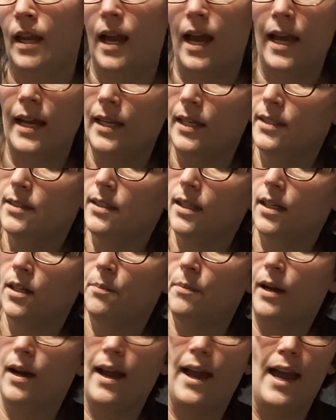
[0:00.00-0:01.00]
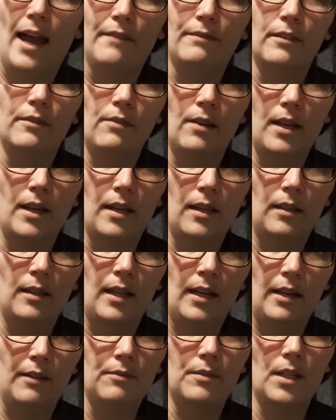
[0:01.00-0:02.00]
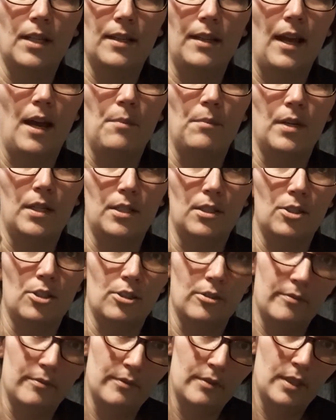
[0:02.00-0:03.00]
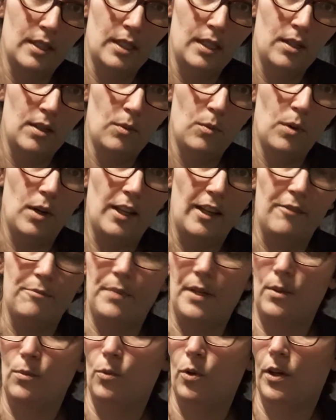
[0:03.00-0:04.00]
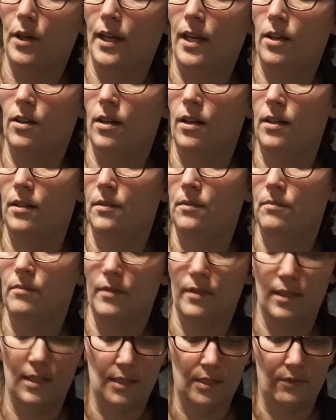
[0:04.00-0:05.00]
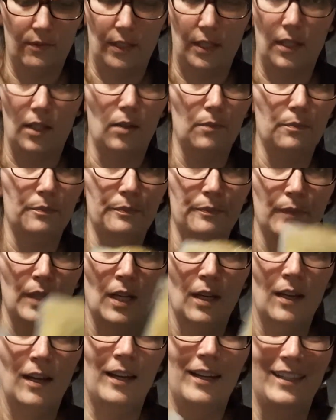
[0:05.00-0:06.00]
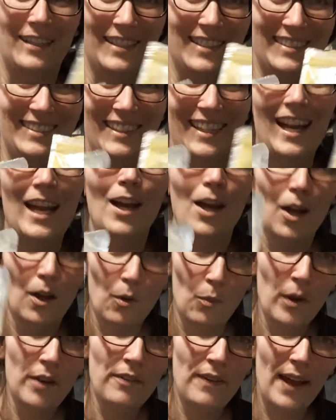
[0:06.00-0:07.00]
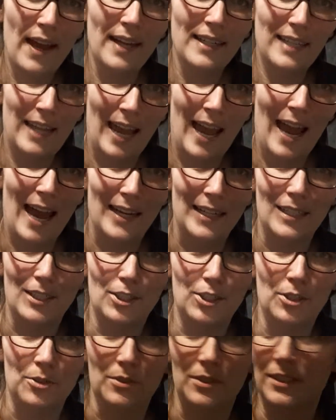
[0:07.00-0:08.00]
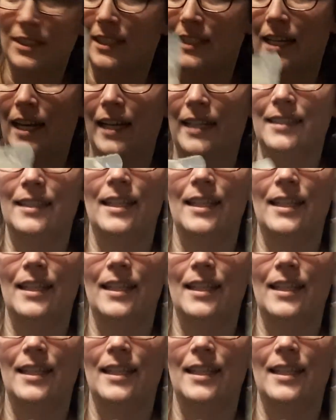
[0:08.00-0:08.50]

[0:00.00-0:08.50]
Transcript: I had done about half of it, and then I've done that much while I've been working on this video. We've had cat issues tonight.